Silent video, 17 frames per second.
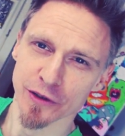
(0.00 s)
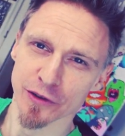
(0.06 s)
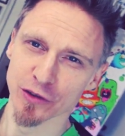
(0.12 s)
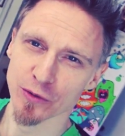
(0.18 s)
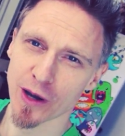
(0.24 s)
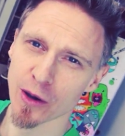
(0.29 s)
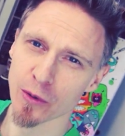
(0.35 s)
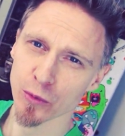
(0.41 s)

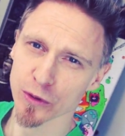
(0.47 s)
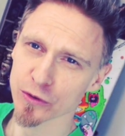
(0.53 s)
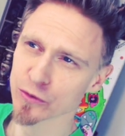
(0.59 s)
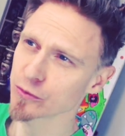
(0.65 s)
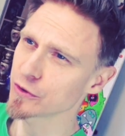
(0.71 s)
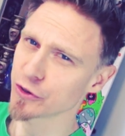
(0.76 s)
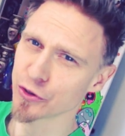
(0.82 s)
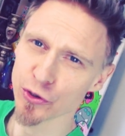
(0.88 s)
so I will
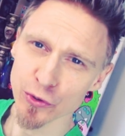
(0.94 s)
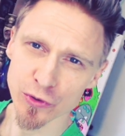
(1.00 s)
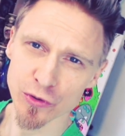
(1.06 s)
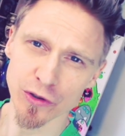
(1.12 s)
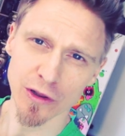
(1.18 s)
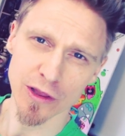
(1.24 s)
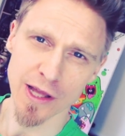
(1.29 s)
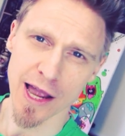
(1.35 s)
do the
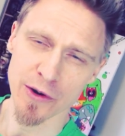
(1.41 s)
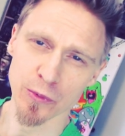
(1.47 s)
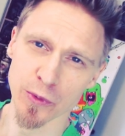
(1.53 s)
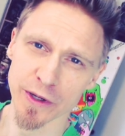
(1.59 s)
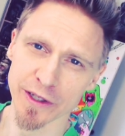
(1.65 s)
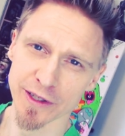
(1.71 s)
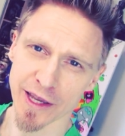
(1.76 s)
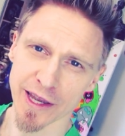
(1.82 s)
usual line
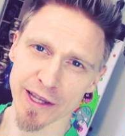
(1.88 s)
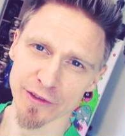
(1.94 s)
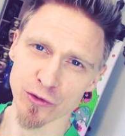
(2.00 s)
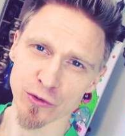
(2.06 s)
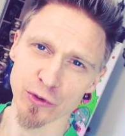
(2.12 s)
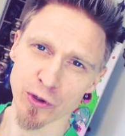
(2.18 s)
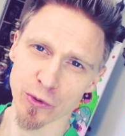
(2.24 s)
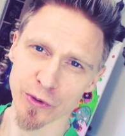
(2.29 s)
weight
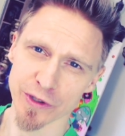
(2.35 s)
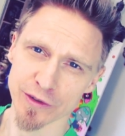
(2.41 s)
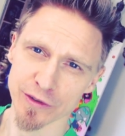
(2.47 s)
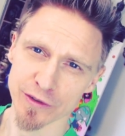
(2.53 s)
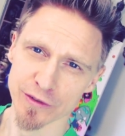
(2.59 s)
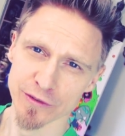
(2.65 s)
as you know it.